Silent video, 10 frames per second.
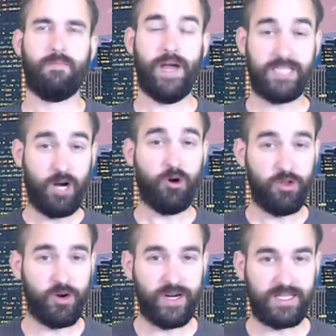That's how
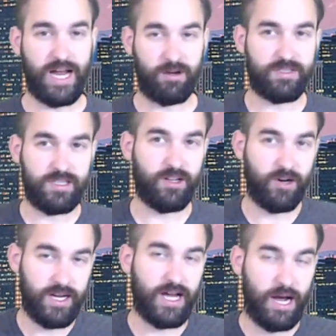good their
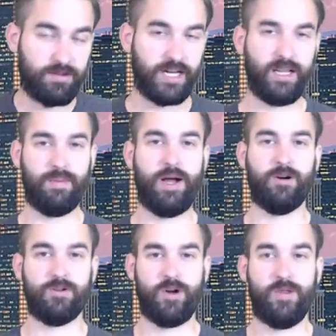outside
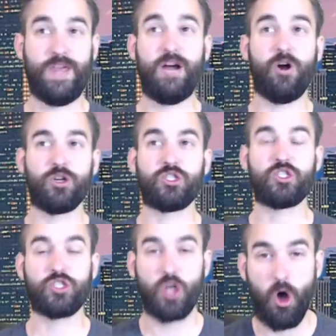linebackers are. They are
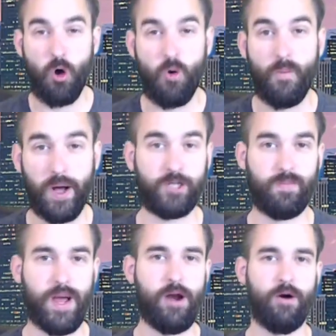so
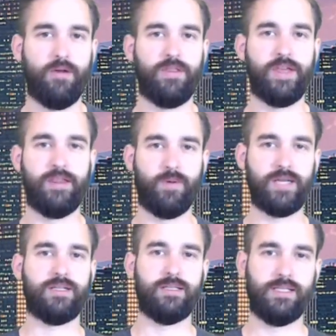much better than the
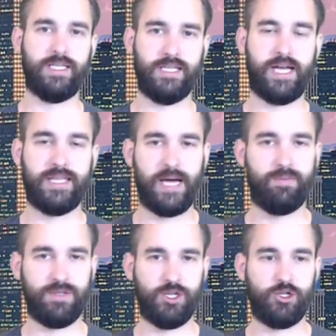rest of the league at
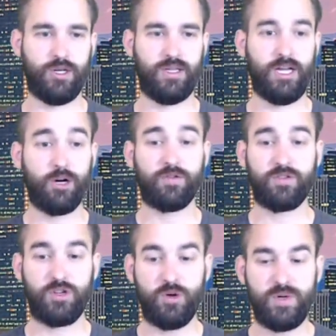that position.
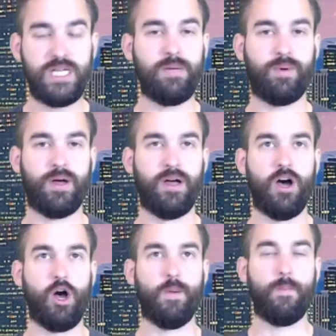They're too deep
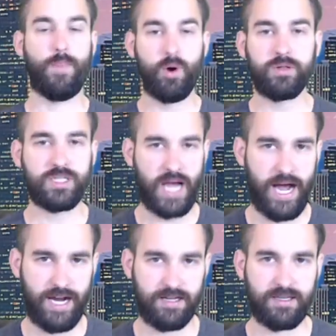on both
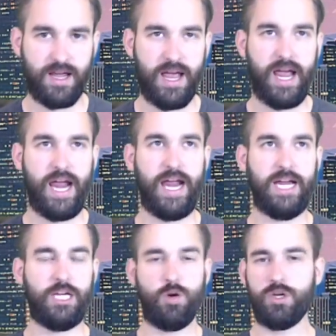sides.
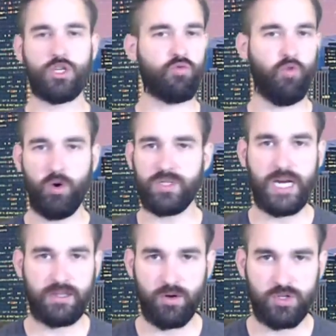And you can just
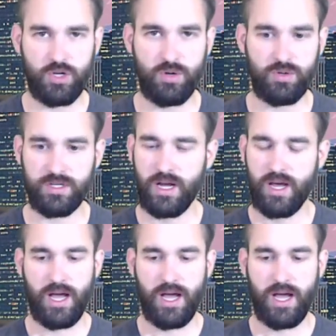rotate those dudes.